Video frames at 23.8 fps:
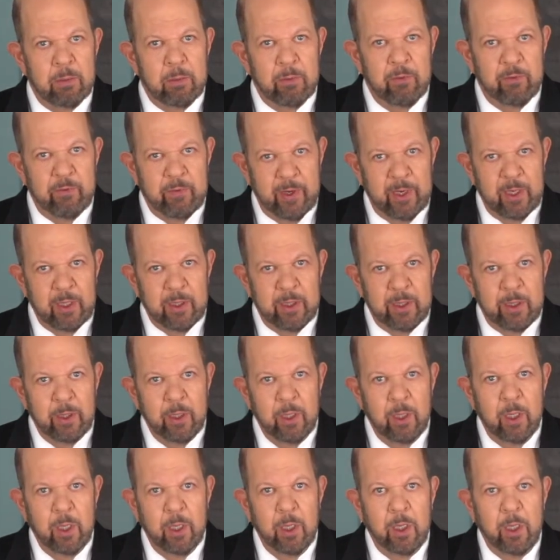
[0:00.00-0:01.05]
Finally,
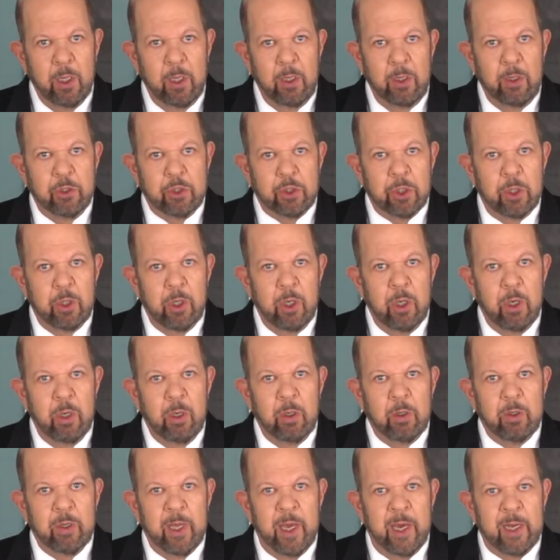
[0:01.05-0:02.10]
you should
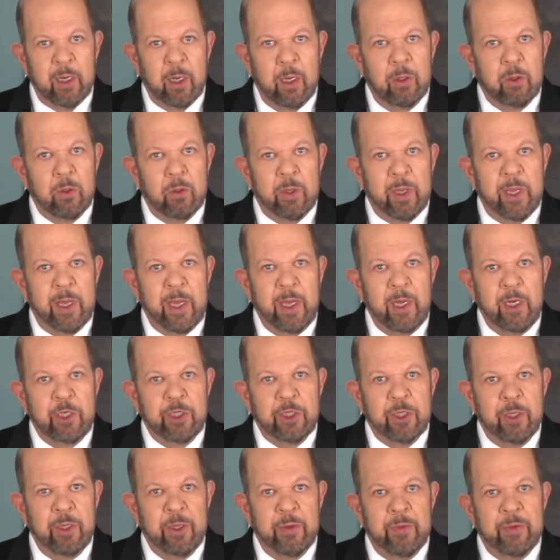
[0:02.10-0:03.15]
know that on
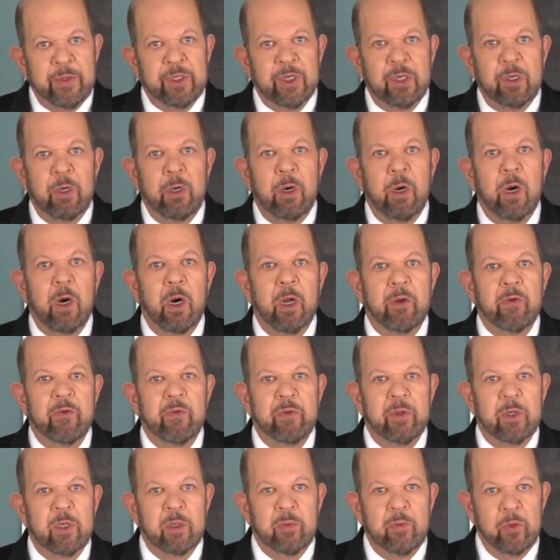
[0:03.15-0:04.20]
occasion there is a
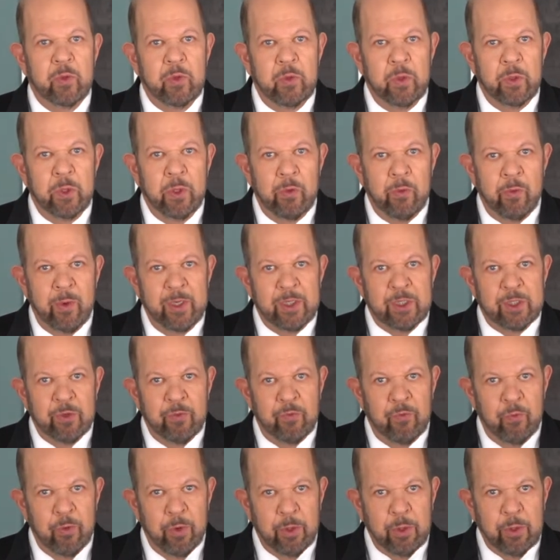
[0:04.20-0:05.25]
conflict between the rights
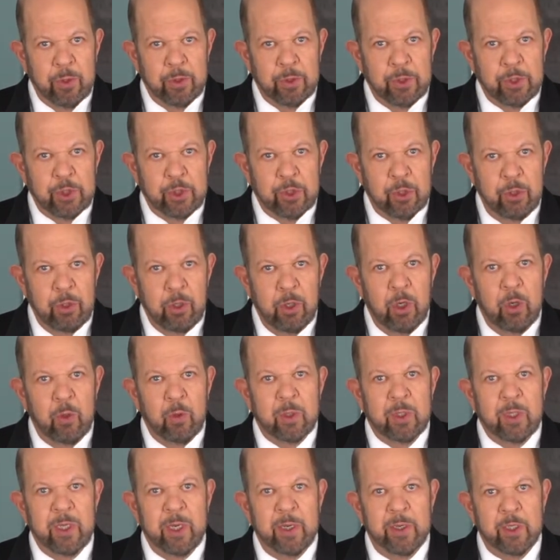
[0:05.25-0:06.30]
of workers to know
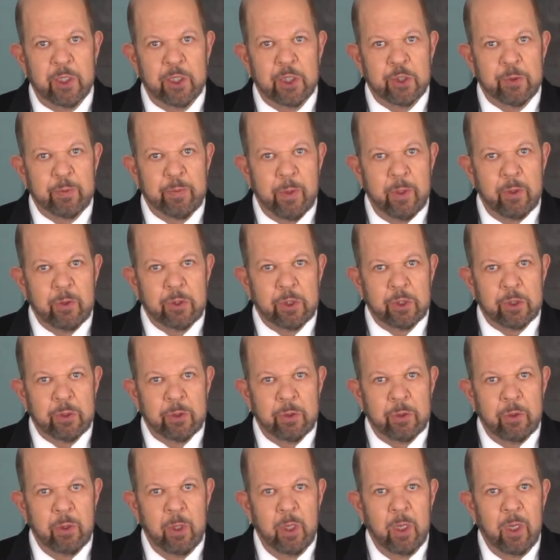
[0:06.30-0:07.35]
what they are exposed
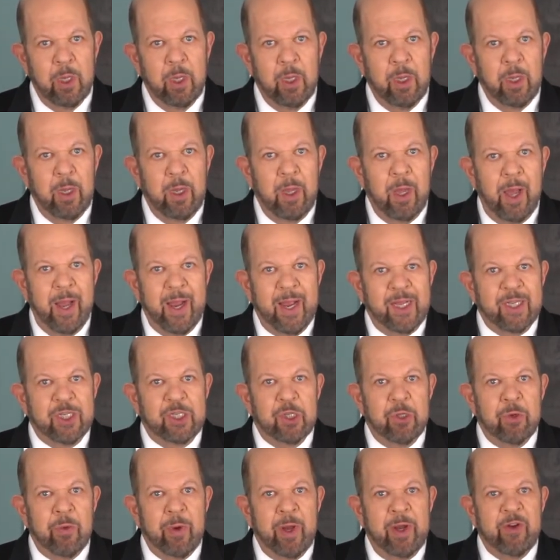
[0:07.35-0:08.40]
to against
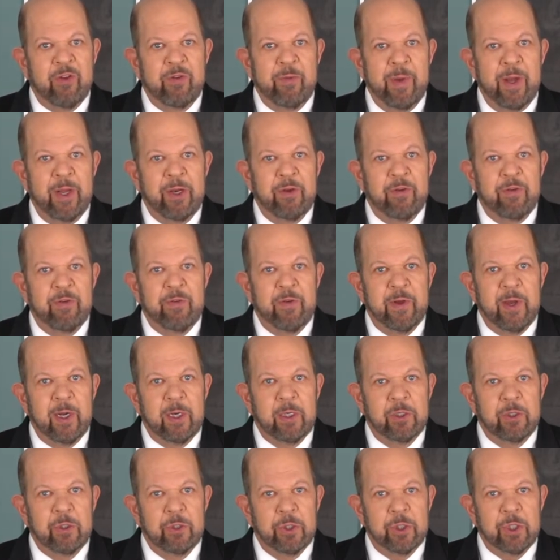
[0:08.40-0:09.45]
the right of
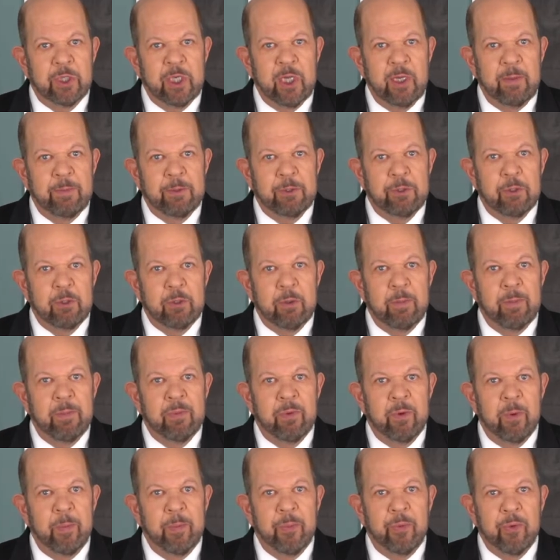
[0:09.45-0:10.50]
manufacturers to keep certain
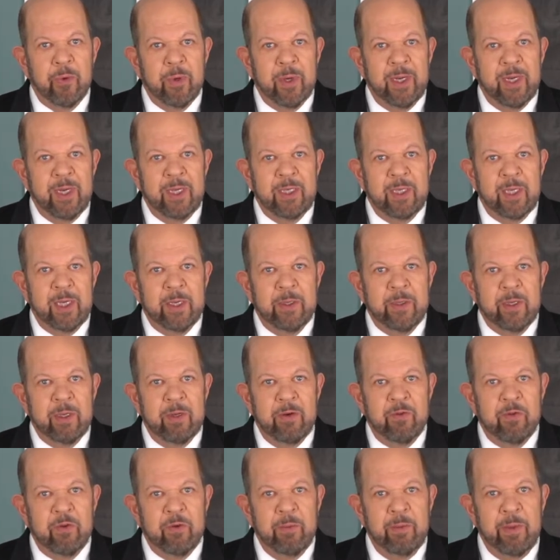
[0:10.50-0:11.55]
proprietary
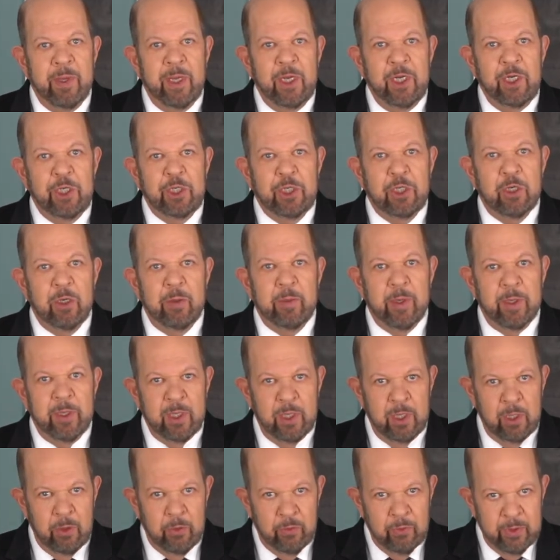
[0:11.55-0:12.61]
information about the
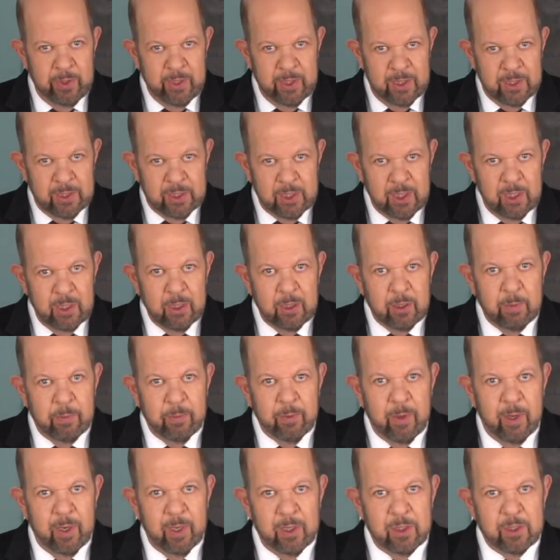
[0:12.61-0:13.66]
ingredients in their
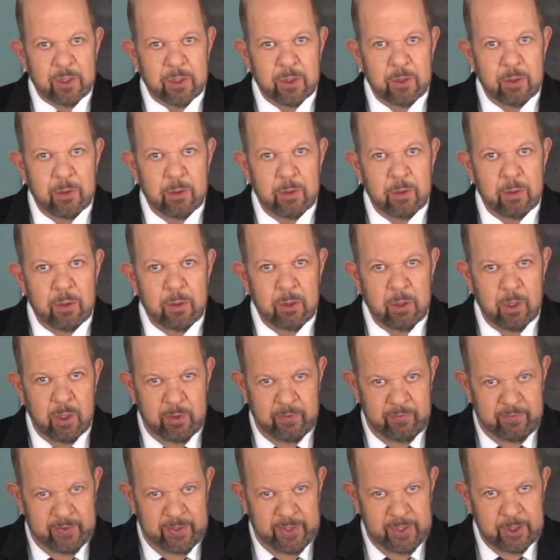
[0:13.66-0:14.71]
products
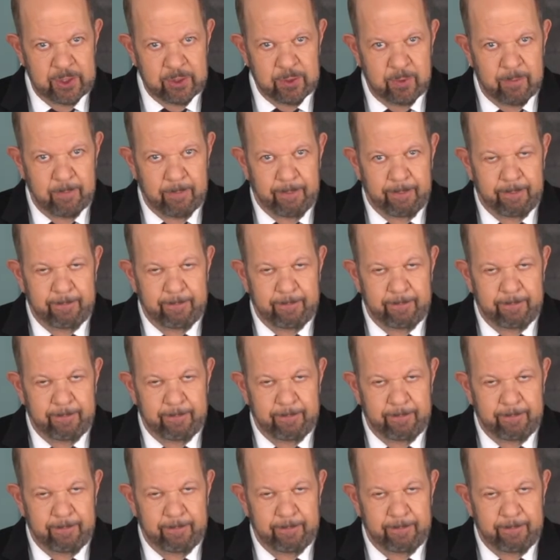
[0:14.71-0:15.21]
confidential.